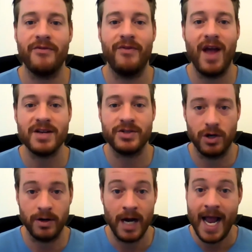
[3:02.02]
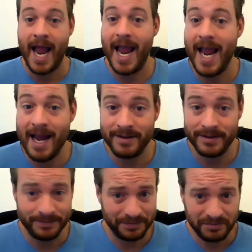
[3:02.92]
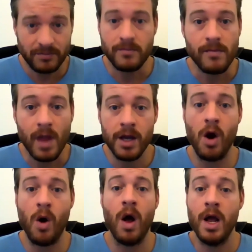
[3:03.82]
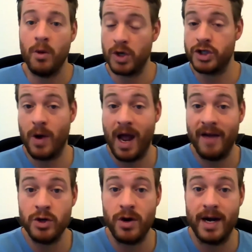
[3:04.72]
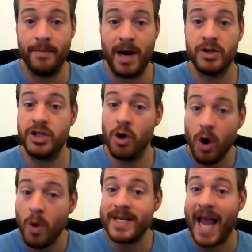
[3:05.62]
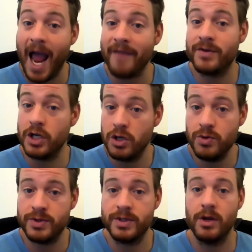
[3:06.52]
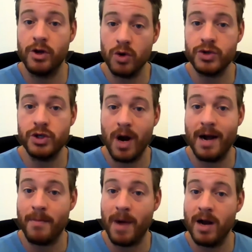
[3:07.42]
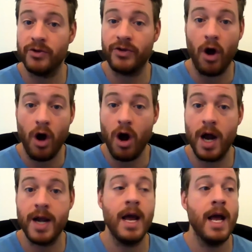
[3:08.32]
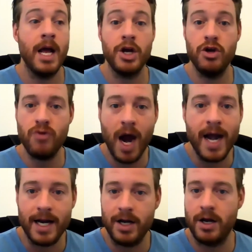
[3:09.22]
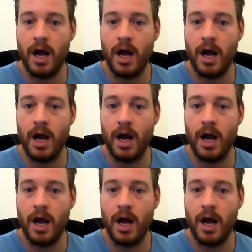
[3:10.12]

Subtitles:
faster. And once you have United miles, you don't always have to use those United miles on United.